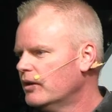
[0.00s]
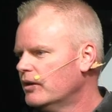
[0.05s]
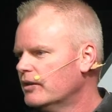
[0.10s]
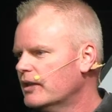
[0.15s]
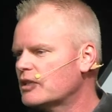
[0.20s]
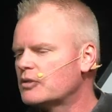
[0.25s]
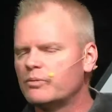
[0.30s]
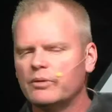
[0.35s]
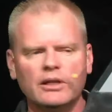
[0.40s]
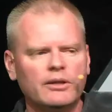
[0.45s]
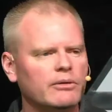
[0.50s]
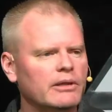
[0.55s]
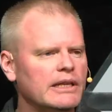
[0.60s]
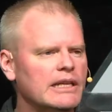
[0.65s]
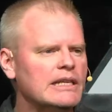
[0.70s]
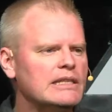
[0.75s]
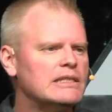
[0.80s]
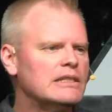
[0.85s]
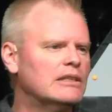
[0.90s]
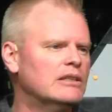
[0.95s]
That's really, really
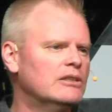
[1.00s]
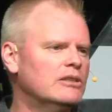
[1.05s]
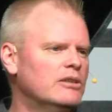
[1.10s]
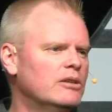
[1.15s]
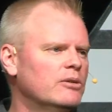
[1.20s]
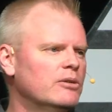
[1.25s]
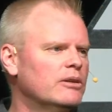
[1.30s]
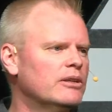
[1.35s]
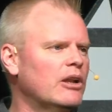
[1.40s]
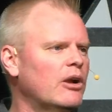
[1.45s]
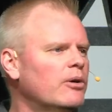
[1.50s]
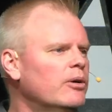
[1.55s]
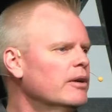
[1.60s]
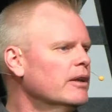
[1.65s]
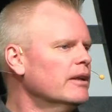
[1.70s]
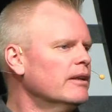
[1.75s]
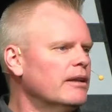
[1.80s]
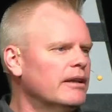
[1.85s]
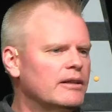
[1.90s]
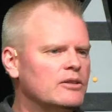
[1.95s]
easy to do. You know,
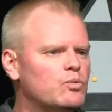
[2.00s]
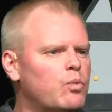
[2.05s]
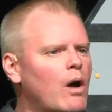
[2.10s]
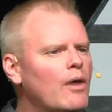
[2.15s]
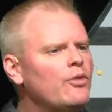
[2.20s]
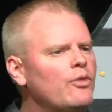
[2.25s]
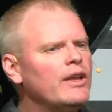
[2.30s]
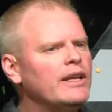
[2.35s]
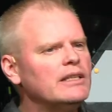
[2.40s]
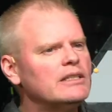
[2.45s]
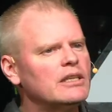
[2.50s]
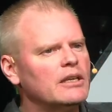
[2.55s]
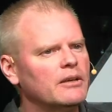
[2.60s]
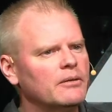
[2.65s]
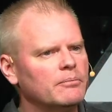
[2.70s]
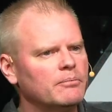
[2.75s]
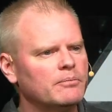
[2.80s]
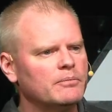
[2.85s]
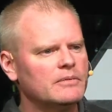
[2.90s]
it's one thing to,